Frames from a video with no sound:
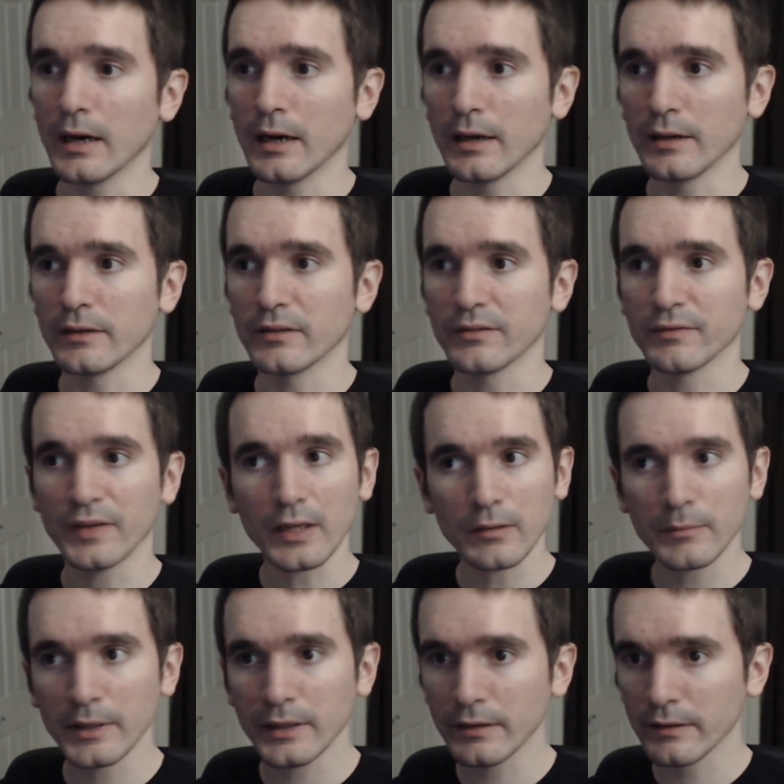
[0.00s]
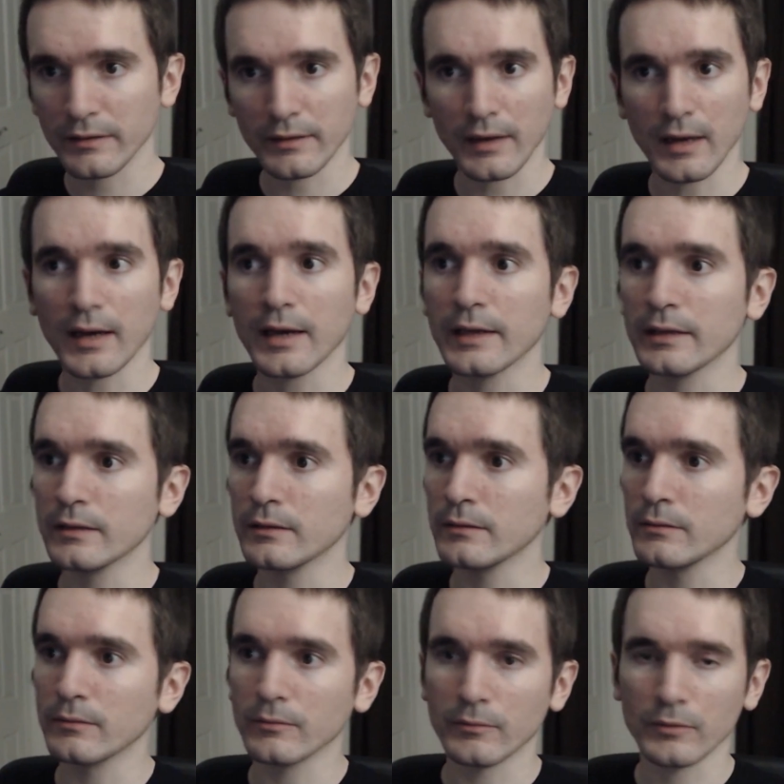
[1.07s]
development, design,
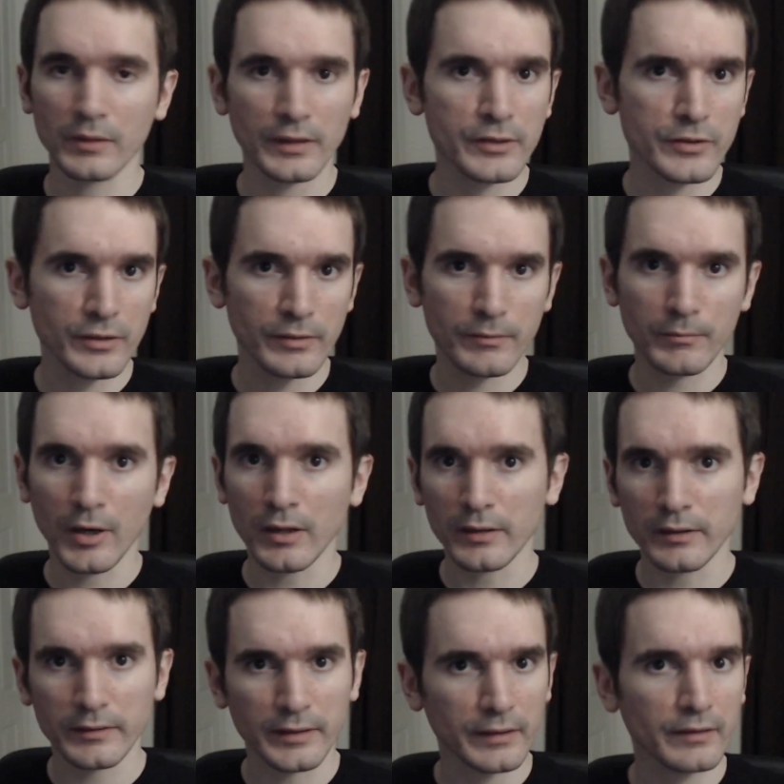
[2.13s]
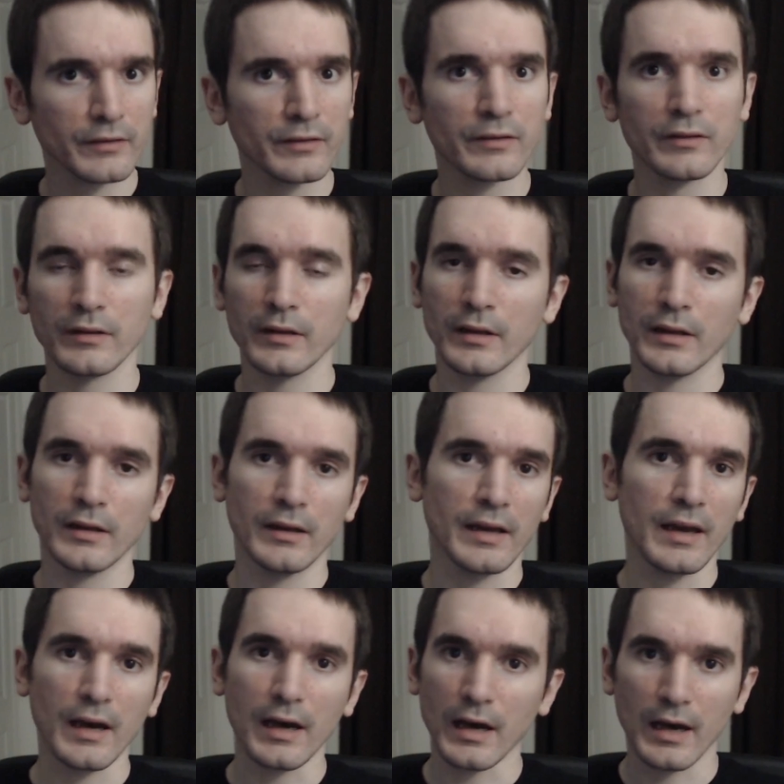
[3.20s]
religion, politics,
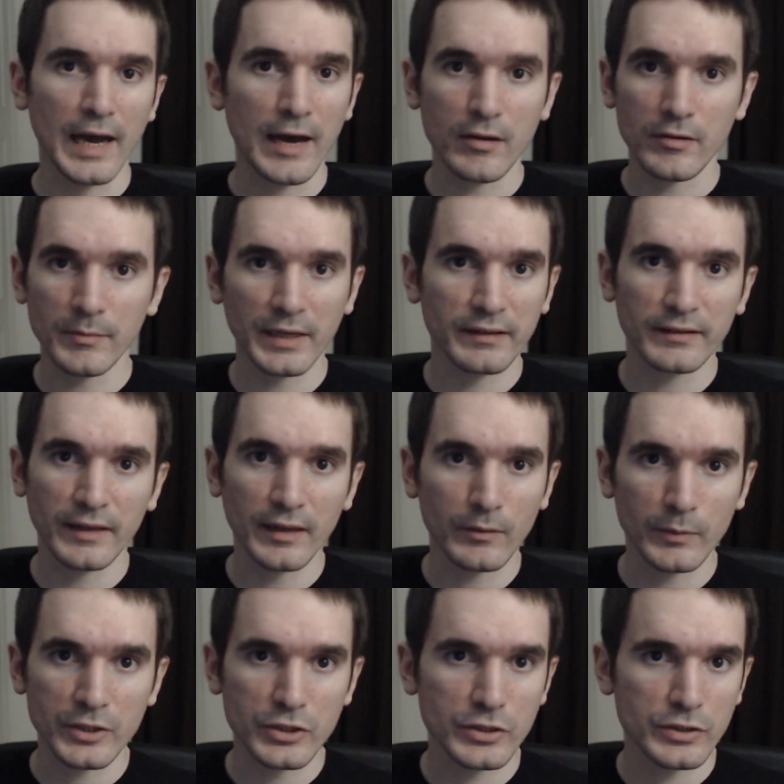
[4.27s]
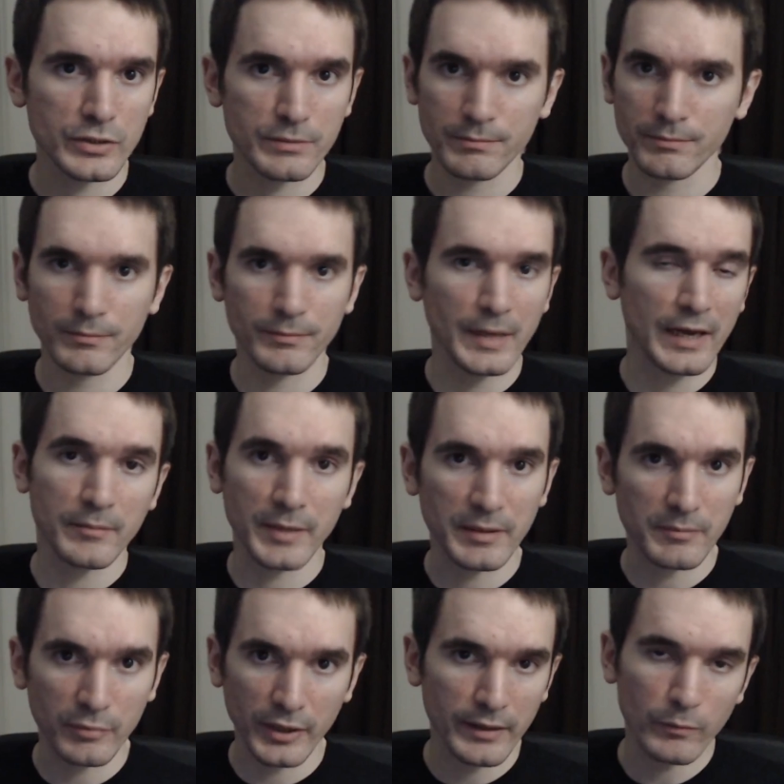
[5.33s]
how to make a sandwich, how to bake
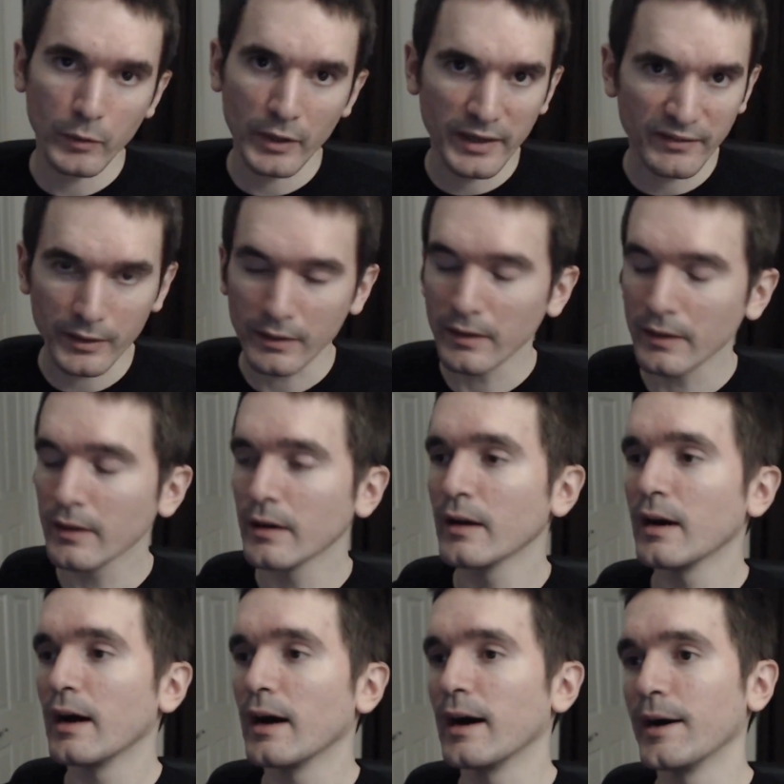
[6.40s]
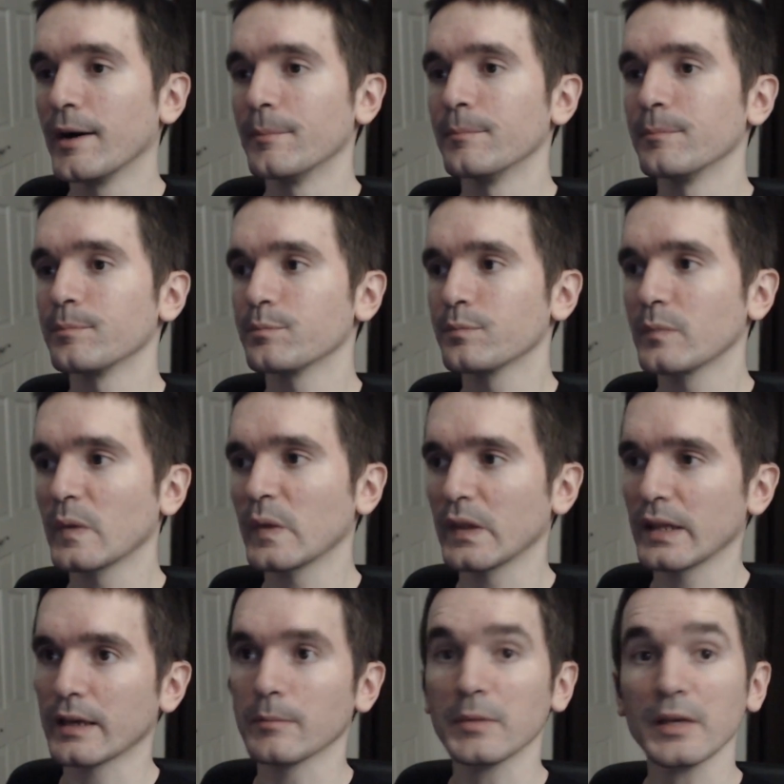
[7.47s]
bread, whatever.
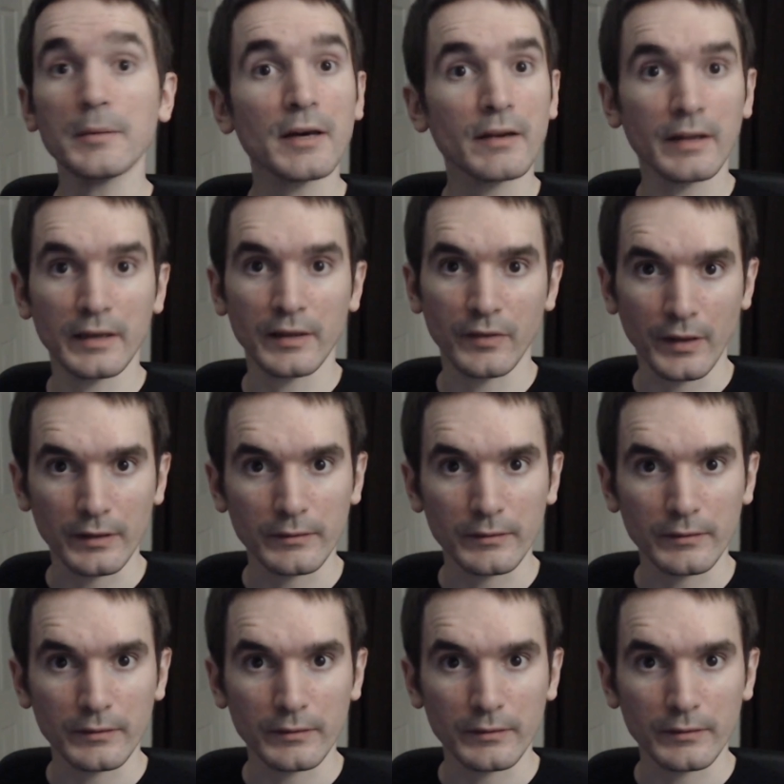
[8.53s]
It can be about anything.